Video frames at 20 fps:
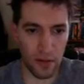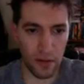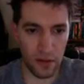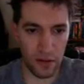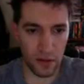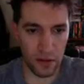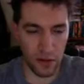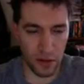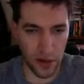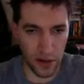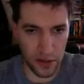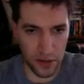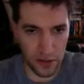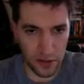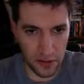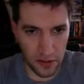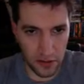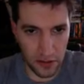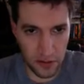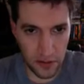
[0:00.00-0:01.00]
All right.
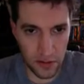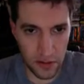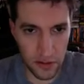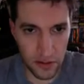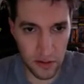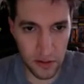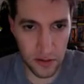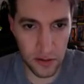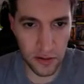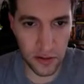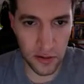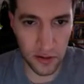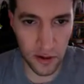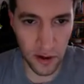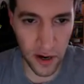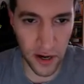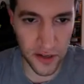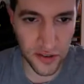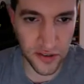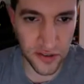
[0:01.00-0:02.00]
All
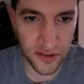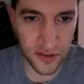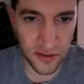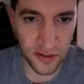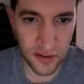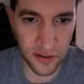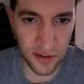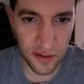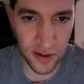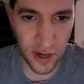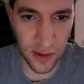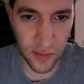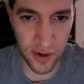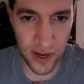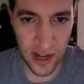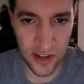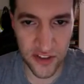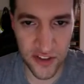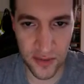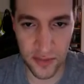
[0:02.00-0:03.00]
right. Okay, we
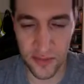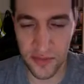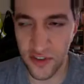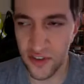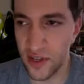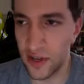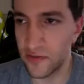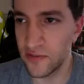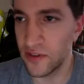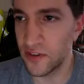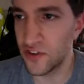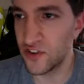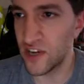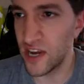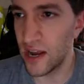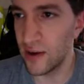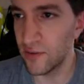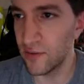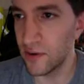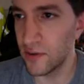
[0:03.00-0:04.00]
got some stuff in the
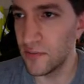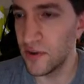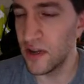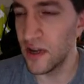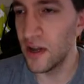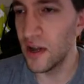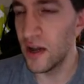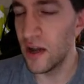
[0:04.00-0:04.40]
chat room.